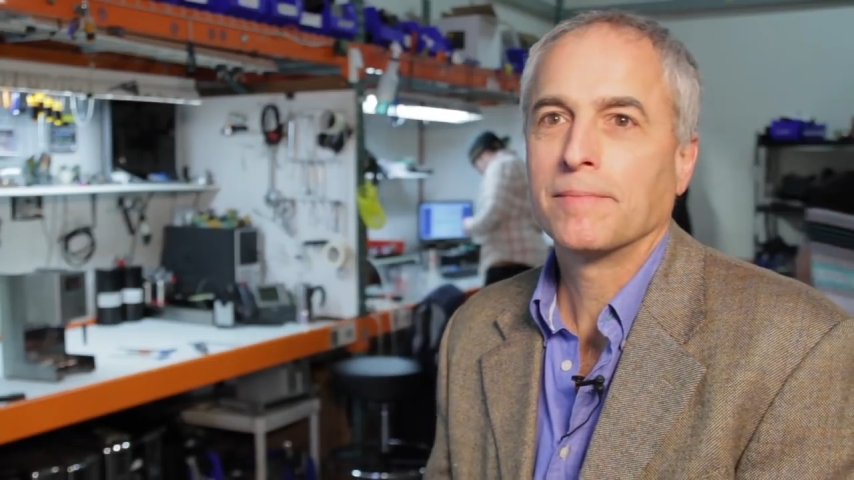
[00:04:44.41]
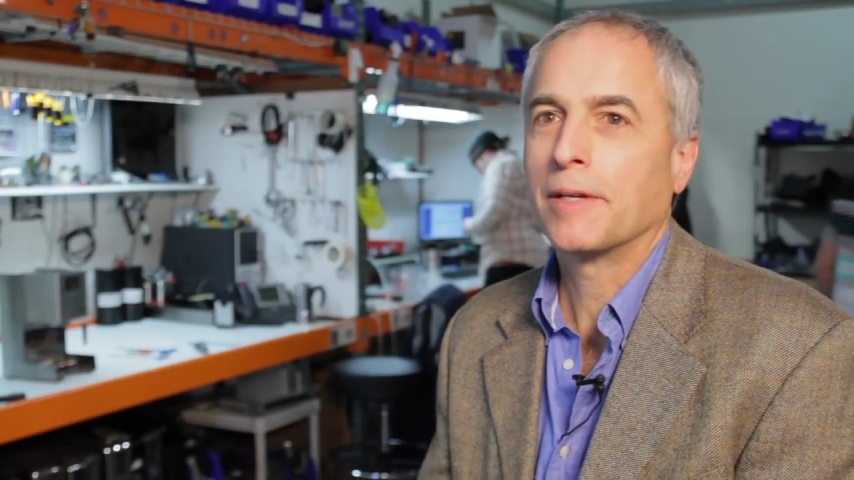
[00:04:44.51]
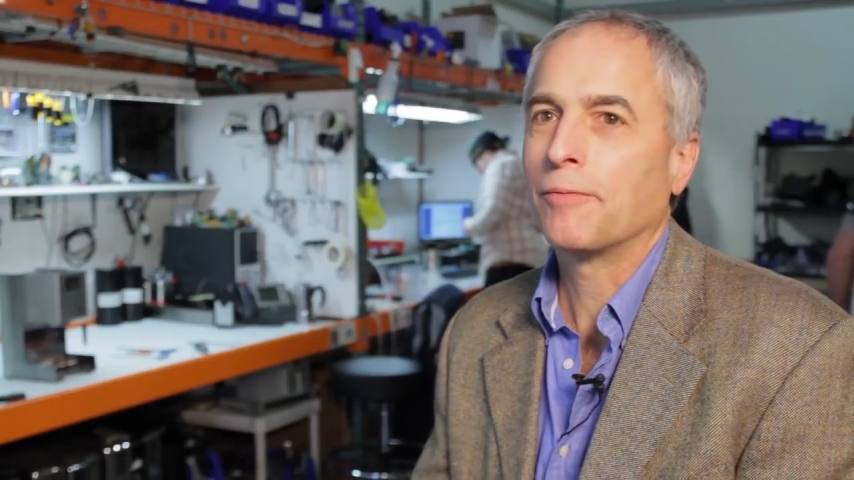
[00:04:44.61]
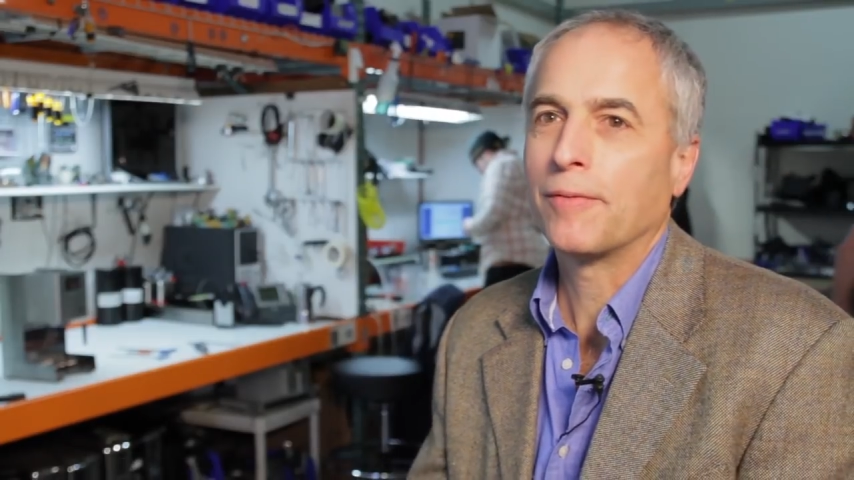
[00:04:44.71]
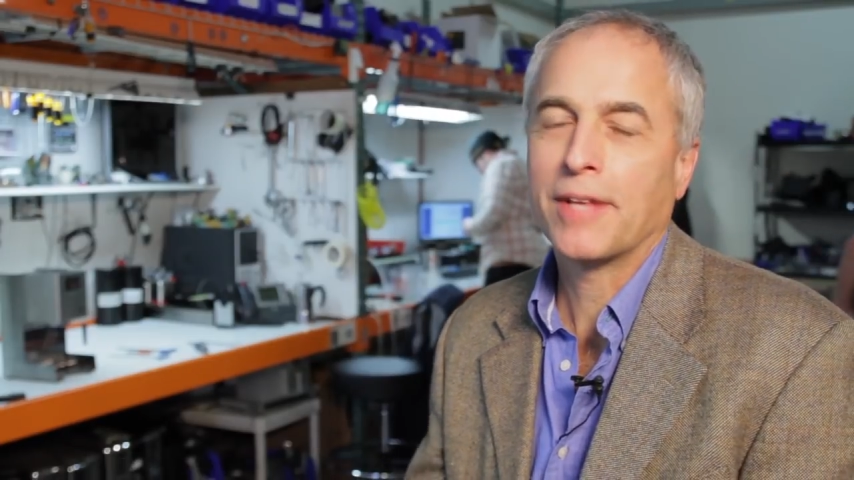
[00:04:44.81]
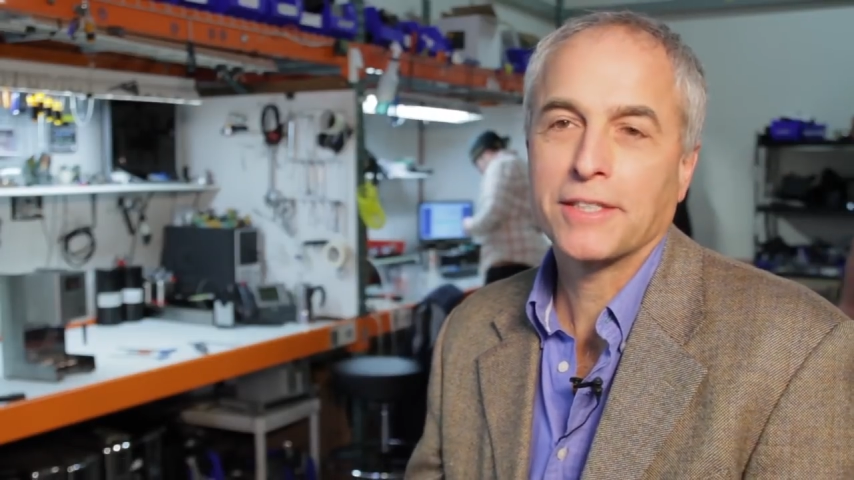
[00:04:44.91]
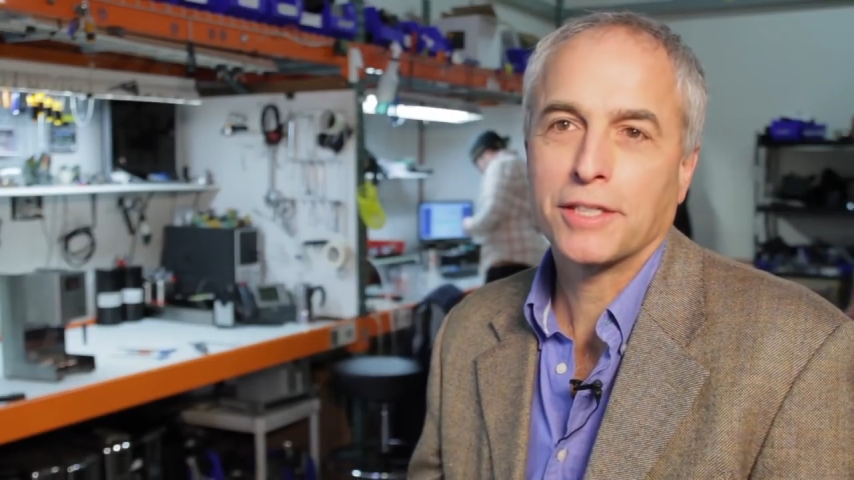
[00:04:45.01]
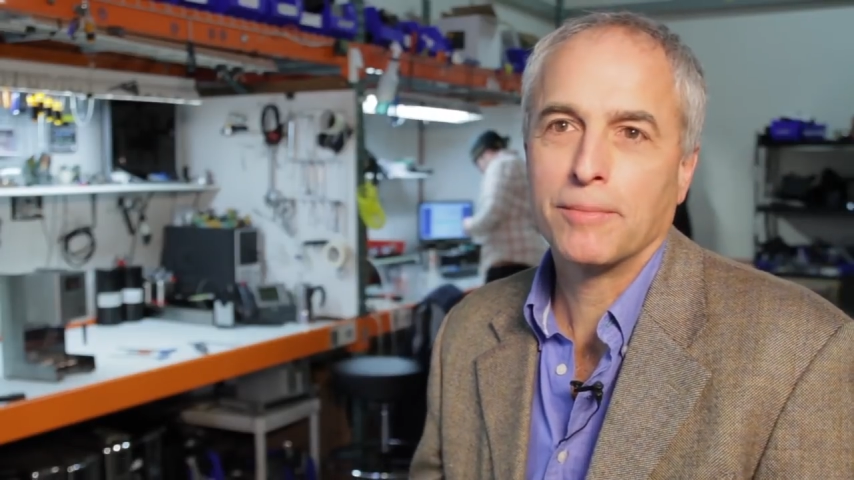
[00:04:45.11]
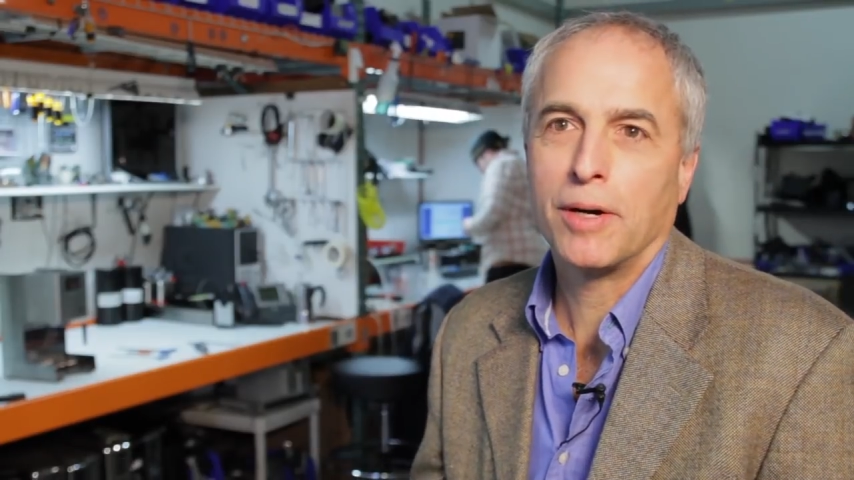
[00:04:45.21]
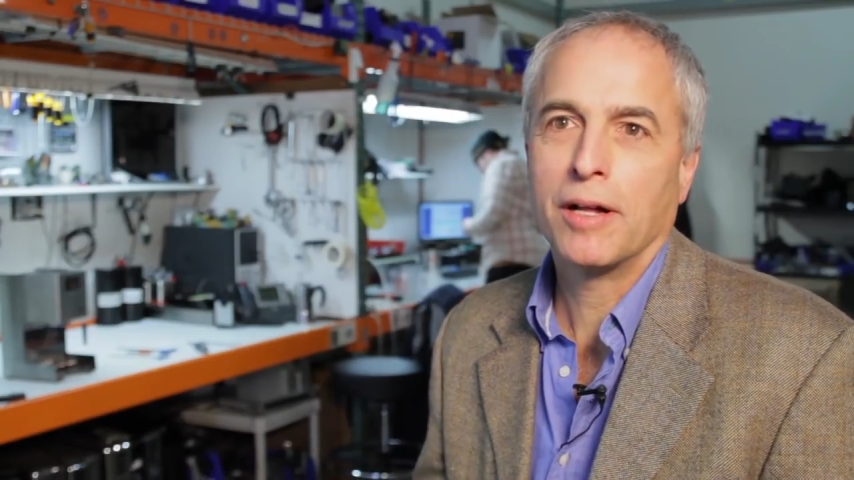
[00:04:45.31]
They, we've
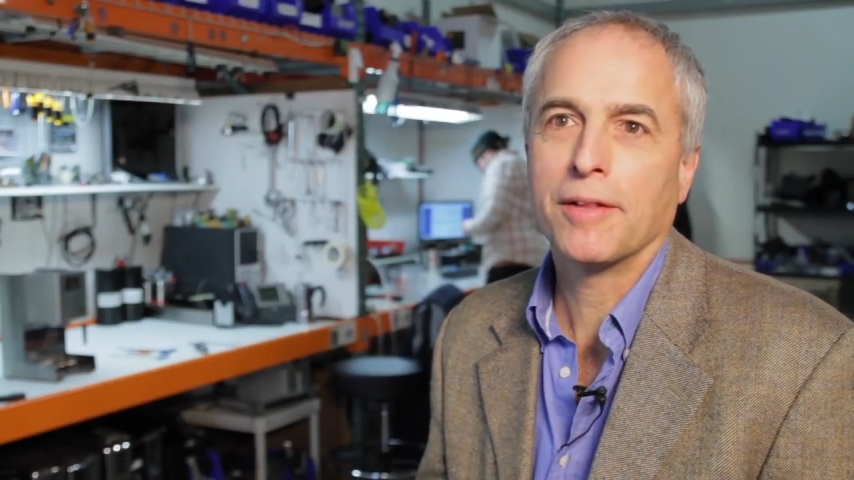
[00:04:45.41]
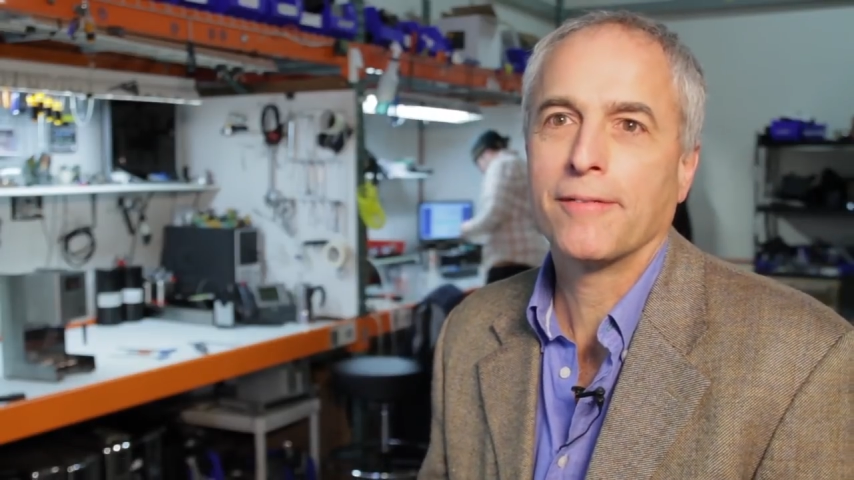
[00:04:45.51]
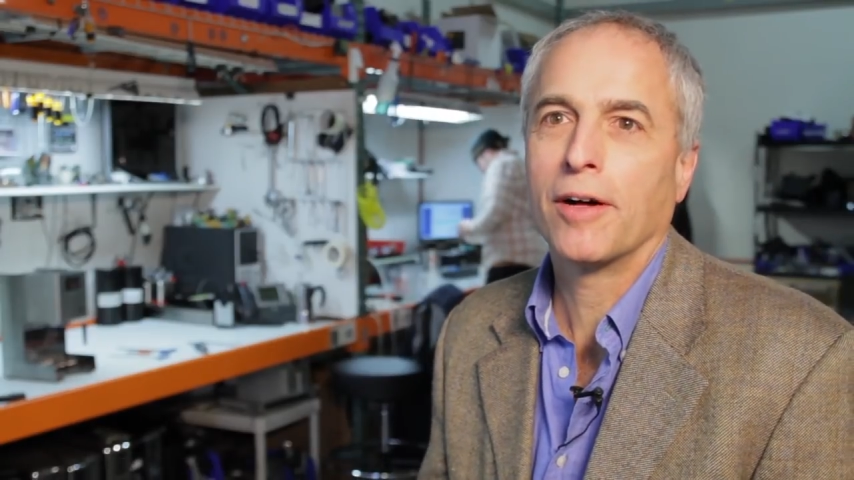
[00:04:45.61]
tested them all. They've